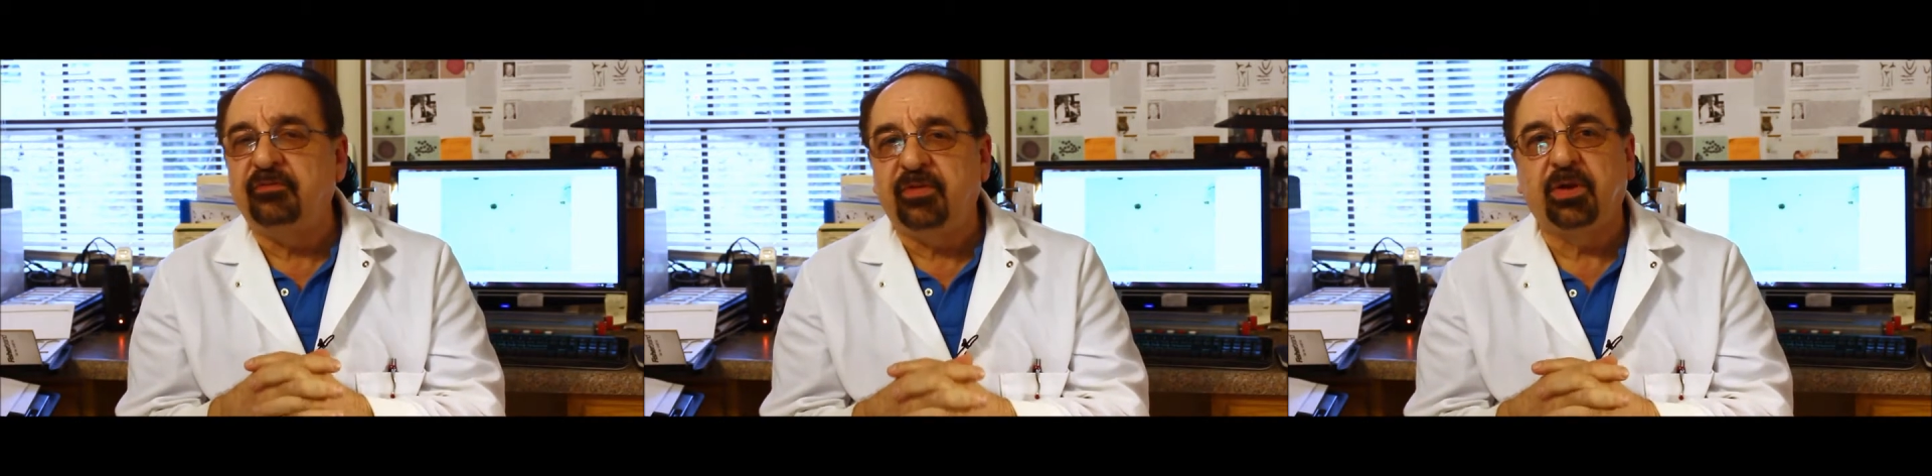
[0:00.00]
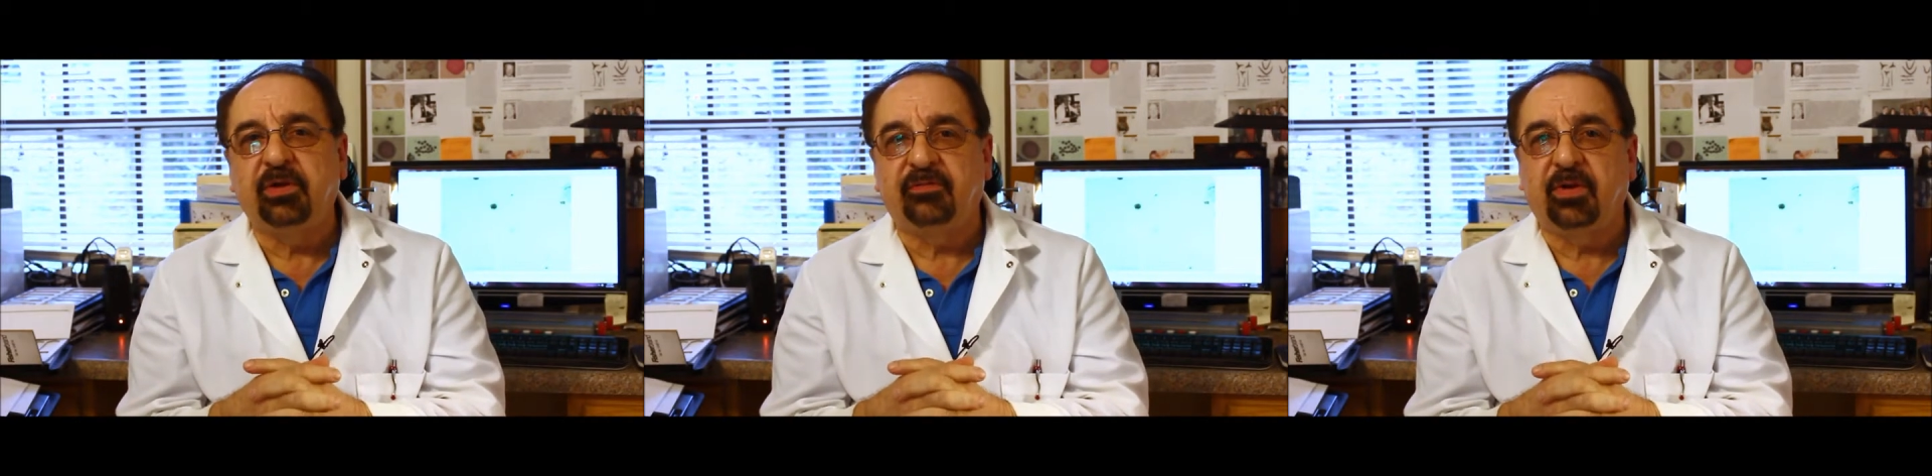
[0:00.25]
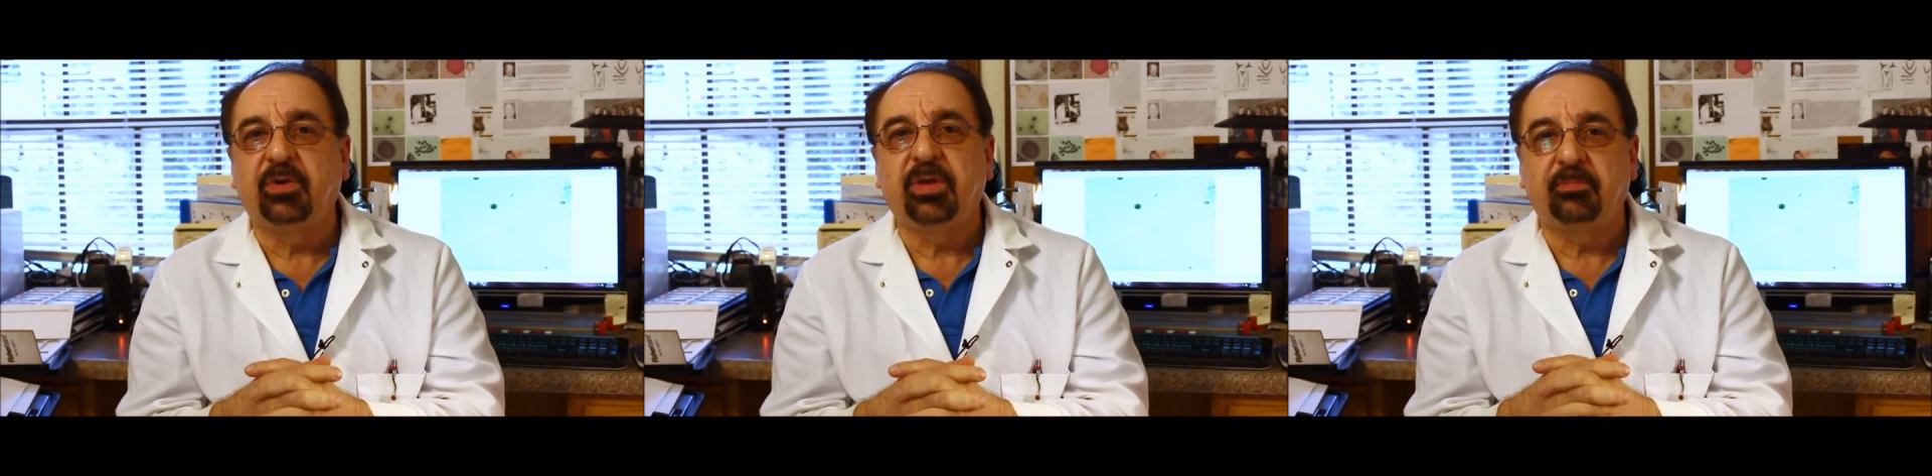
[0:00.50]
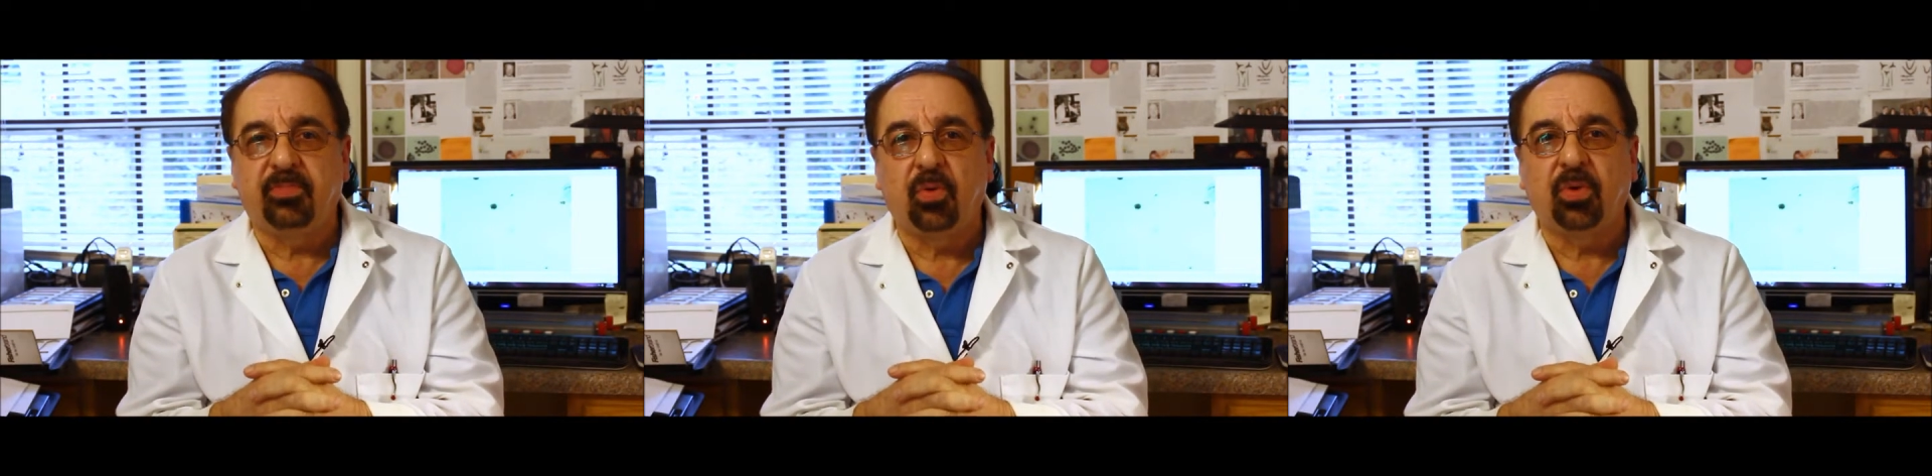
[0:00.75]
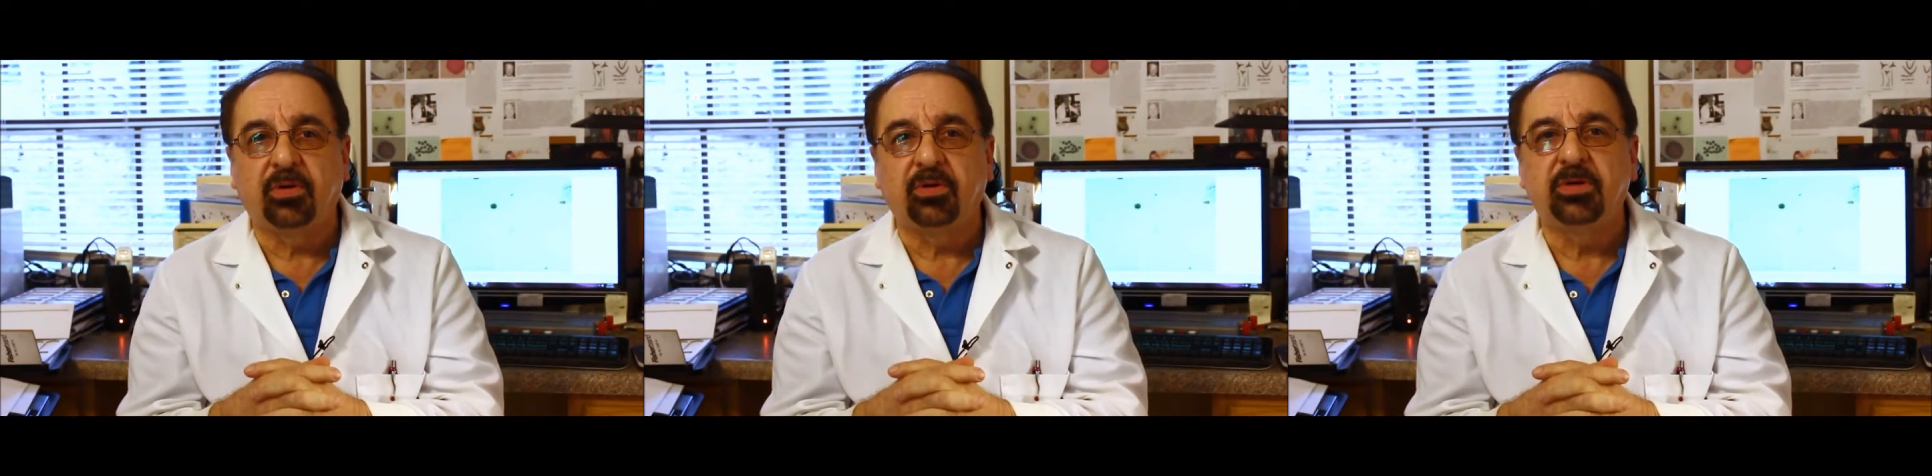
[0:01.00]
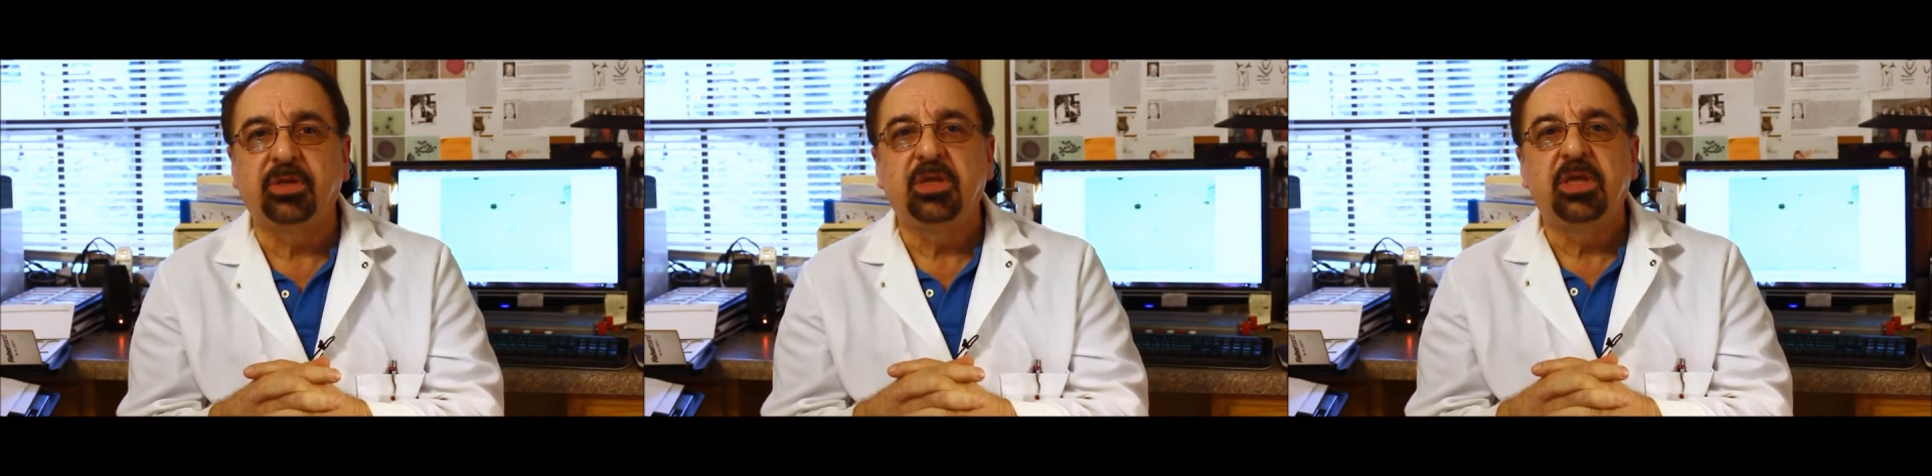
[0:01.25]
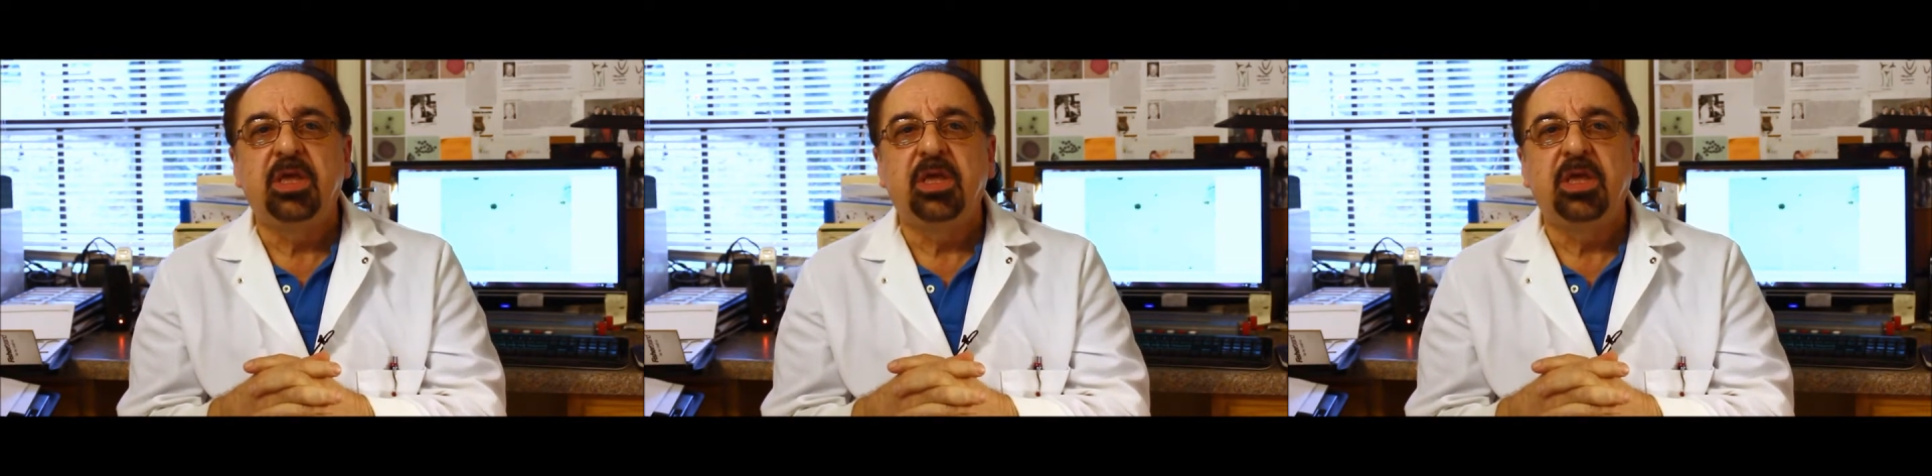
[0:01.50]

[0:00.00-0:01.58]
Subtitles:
very, very important